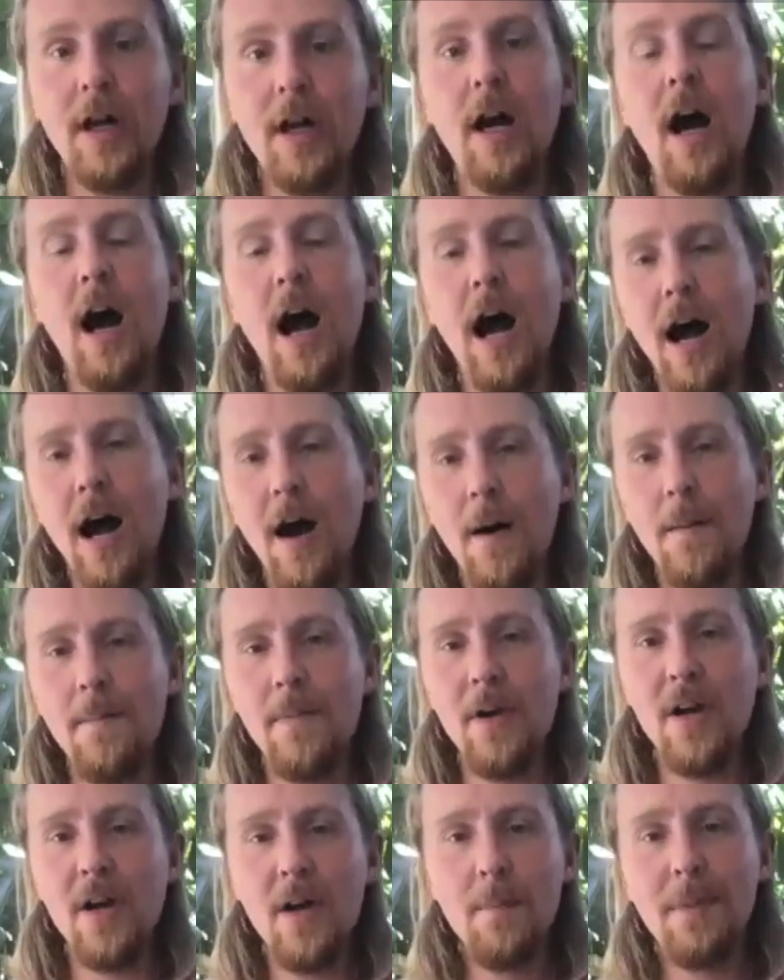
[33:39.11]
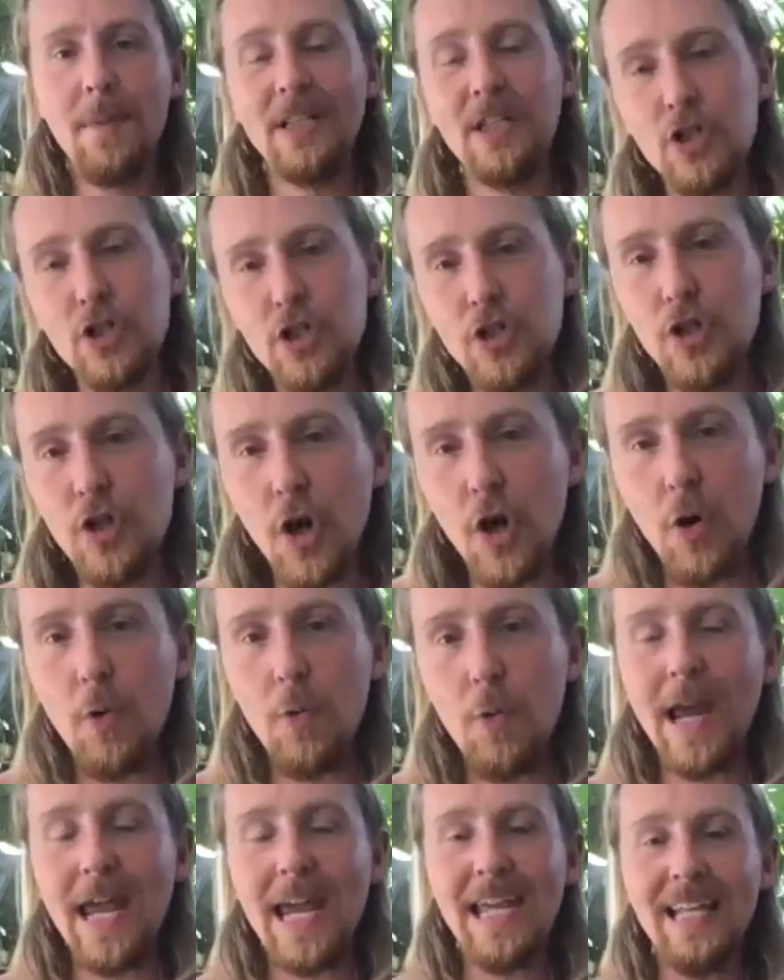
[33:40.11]
But there's no
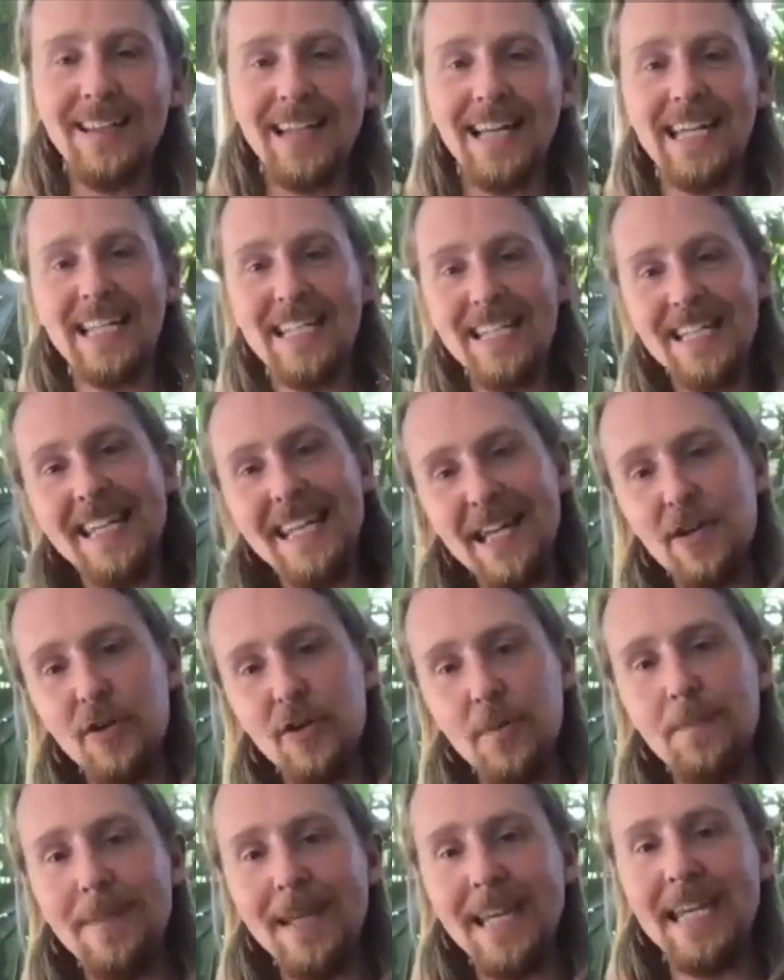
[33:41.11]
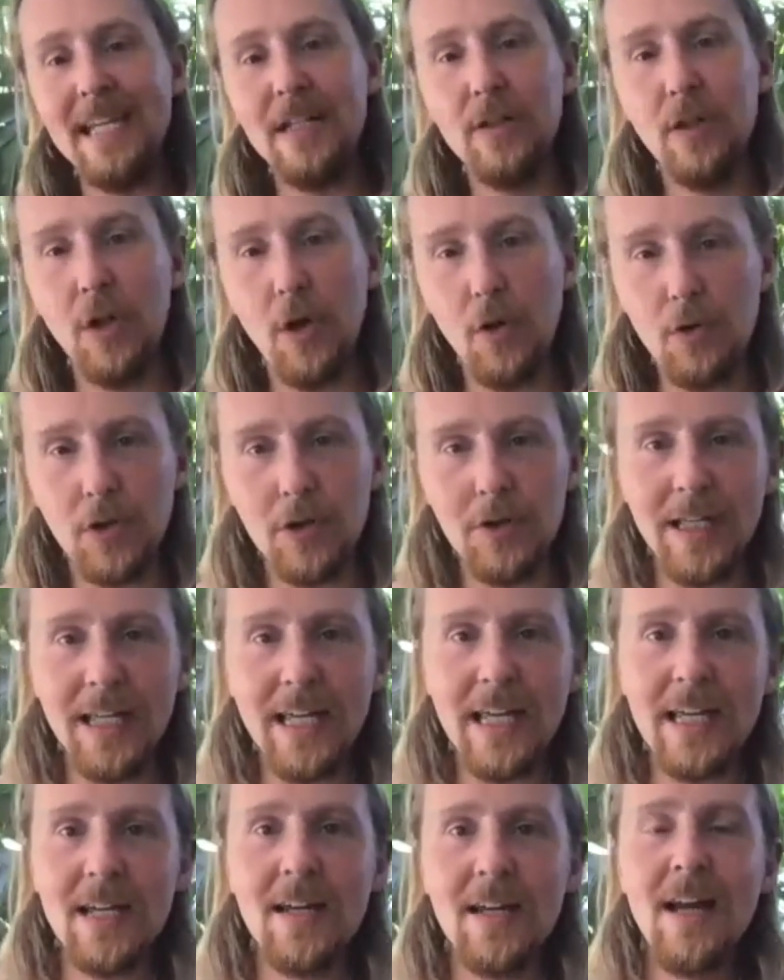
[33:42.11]
way like near me
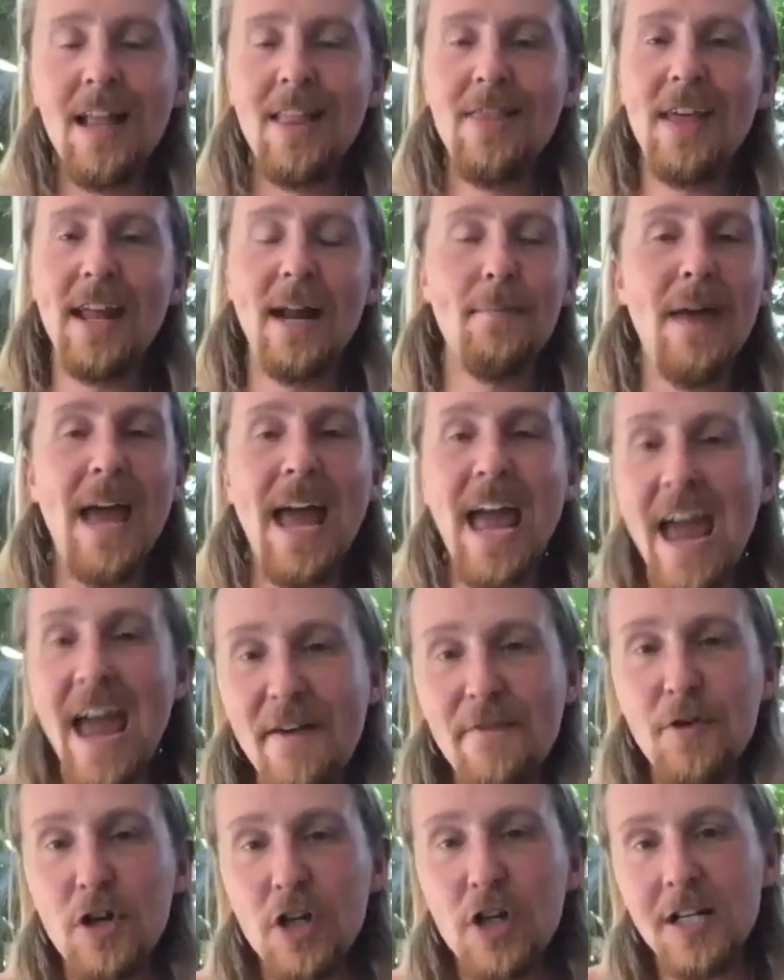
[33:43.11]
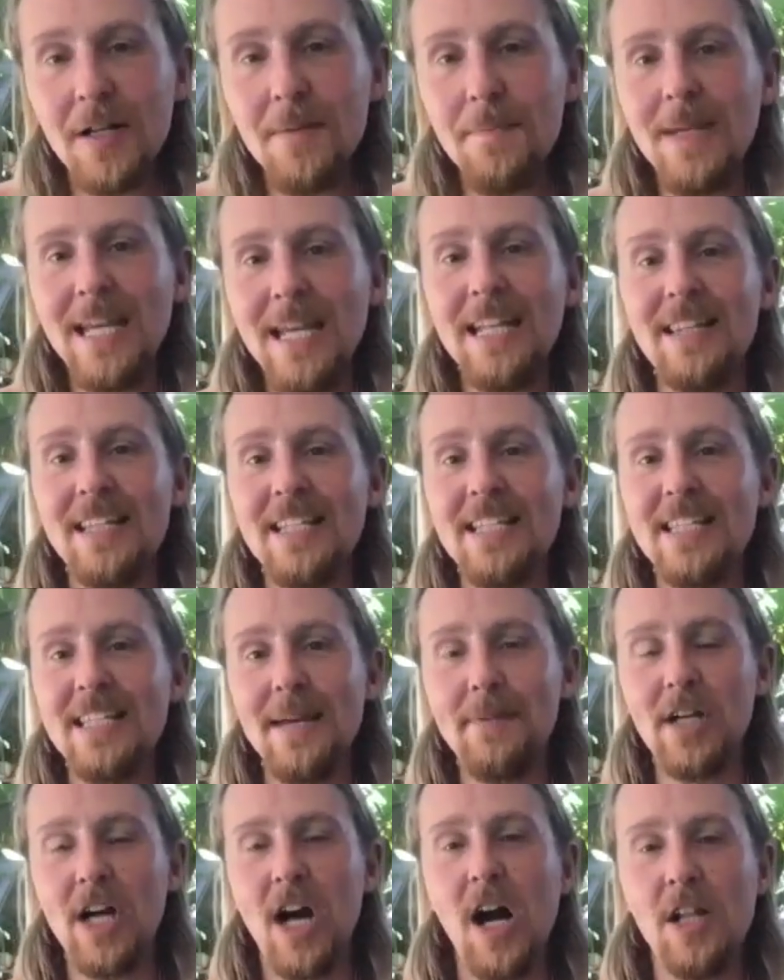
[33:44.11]
locally that I'm ever going to meet the
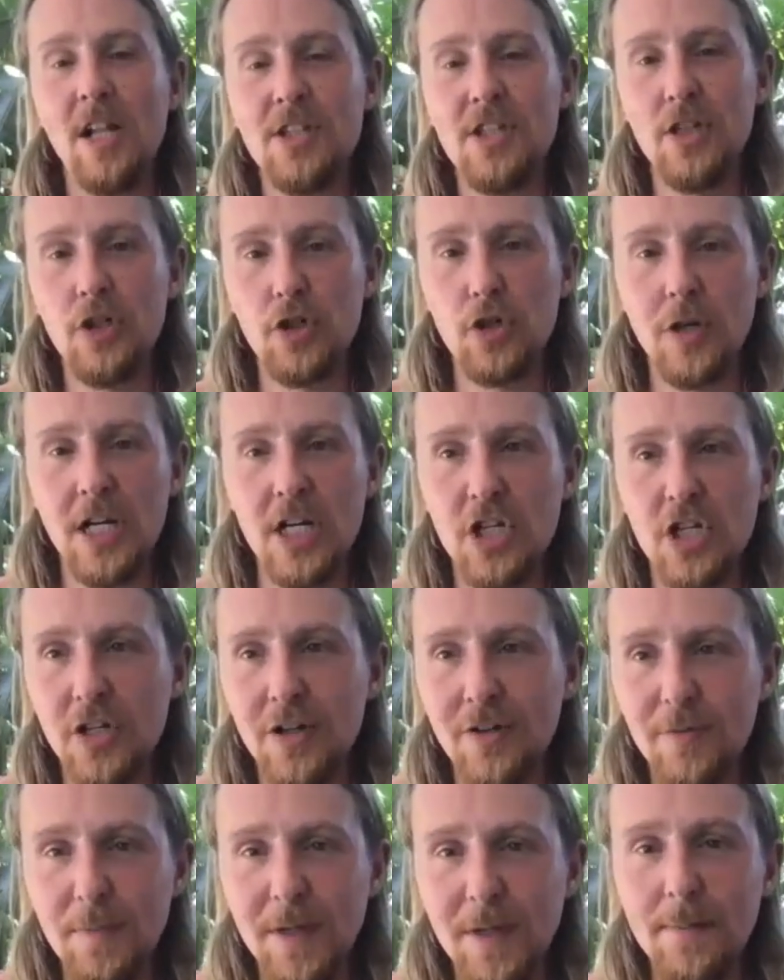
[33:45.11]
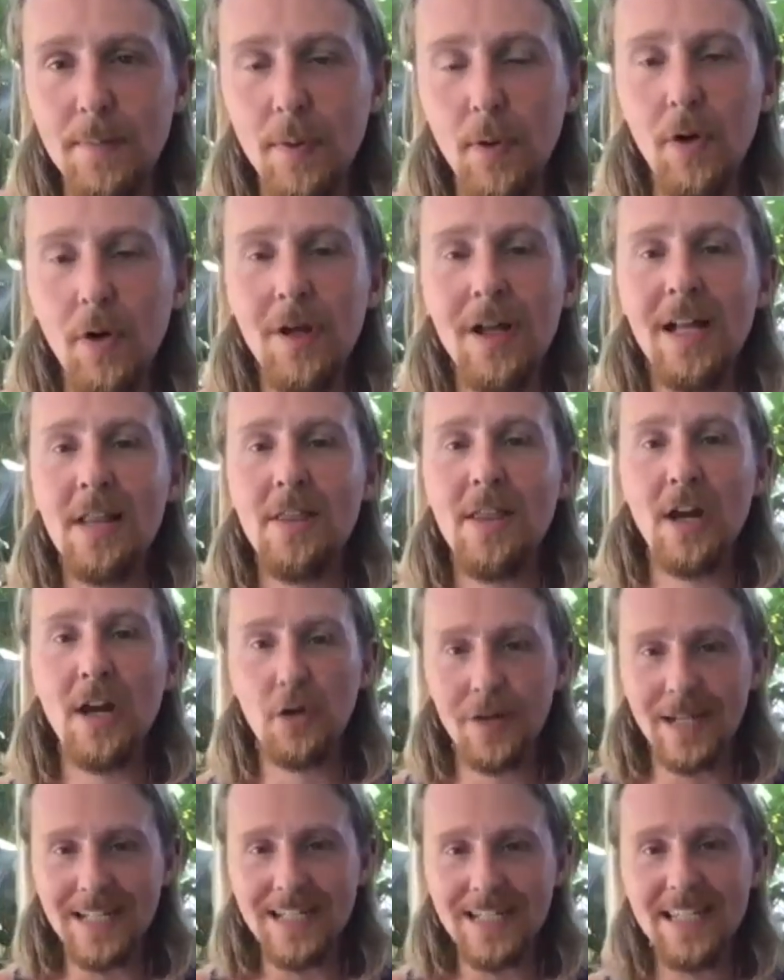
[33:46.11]
same concentration of people that
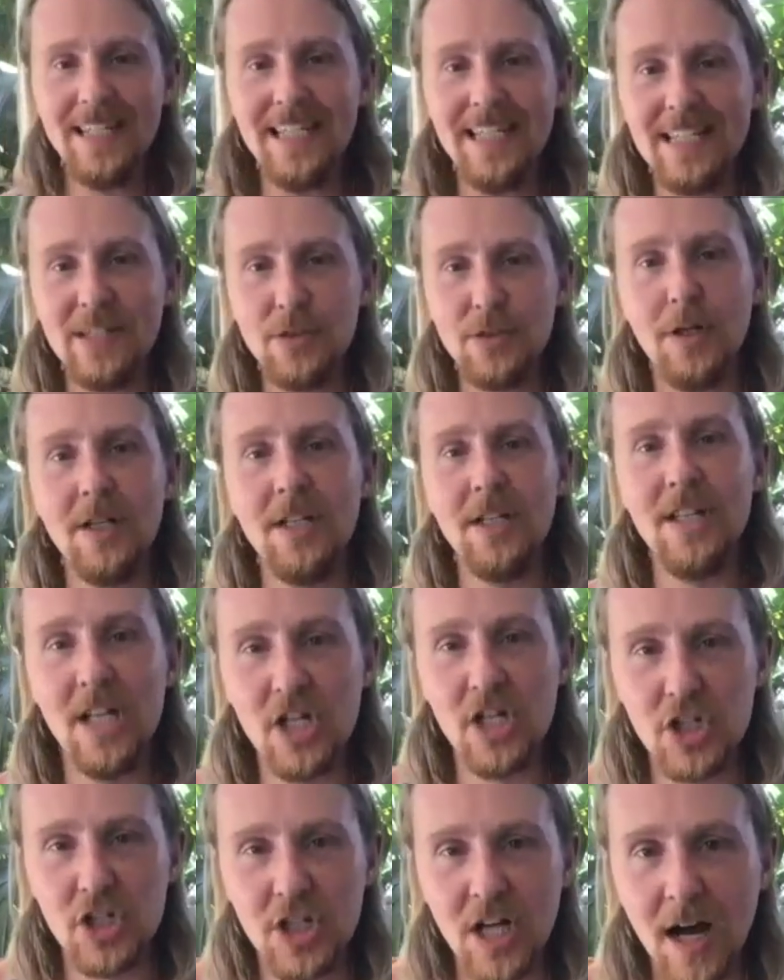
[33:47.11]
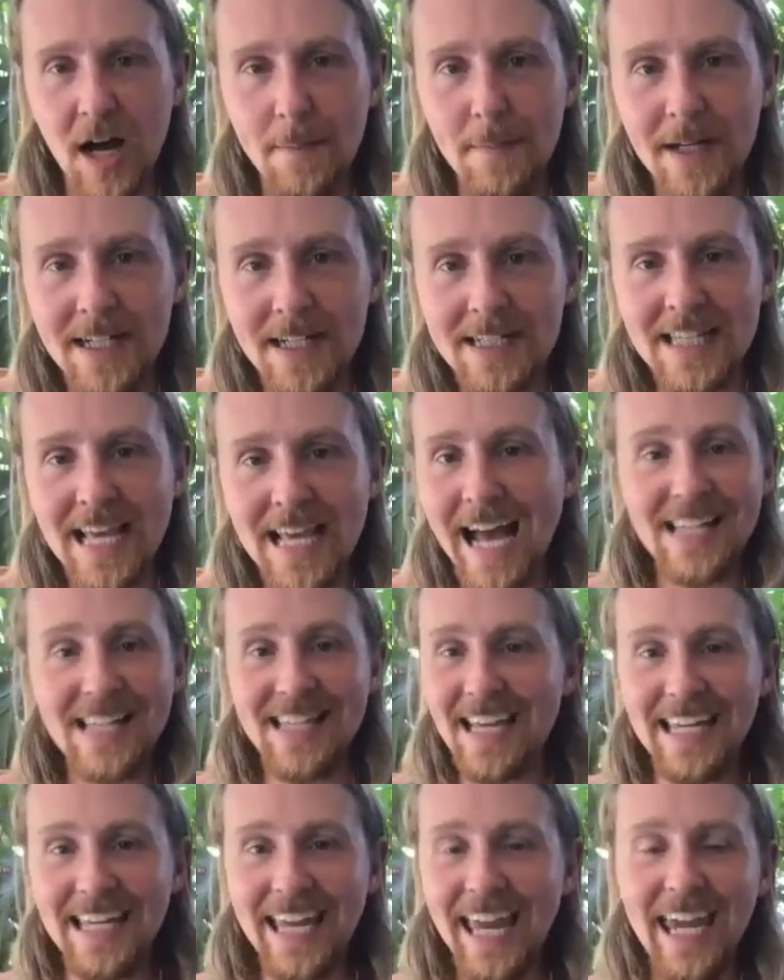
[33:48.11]
are into these sort of niche topics as
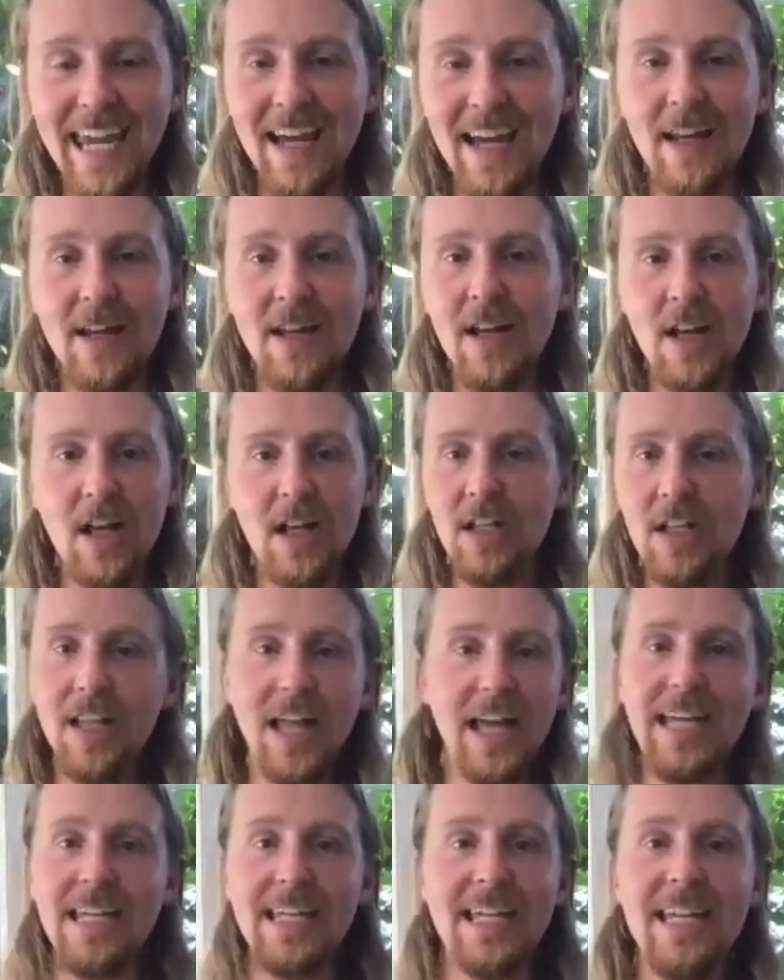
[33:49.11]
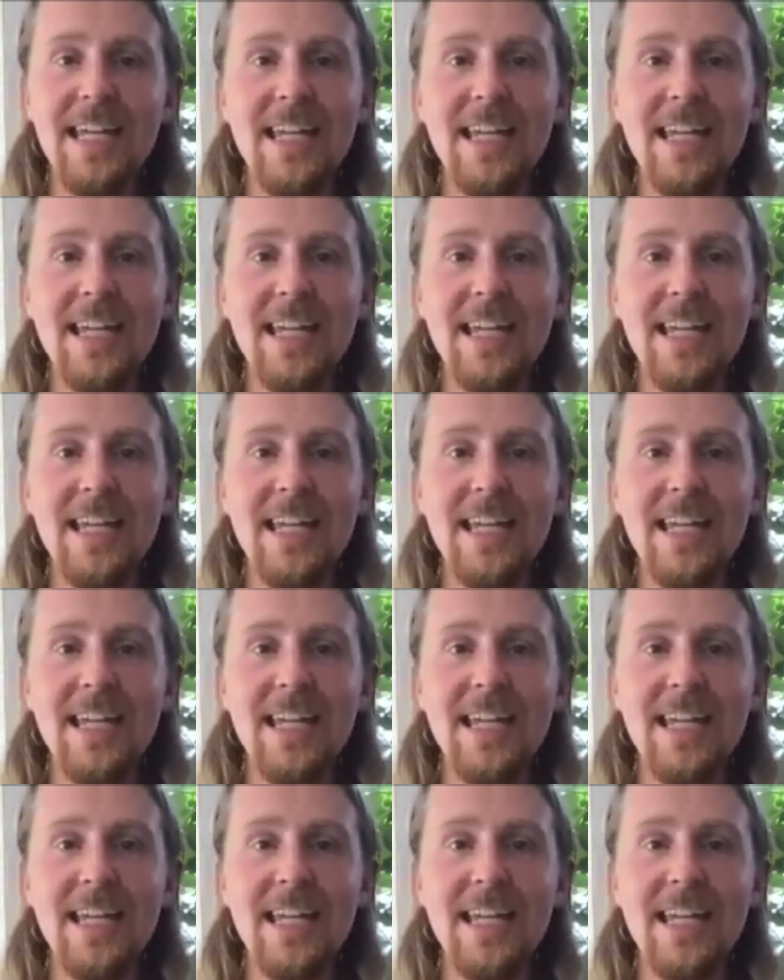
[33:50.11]
I can like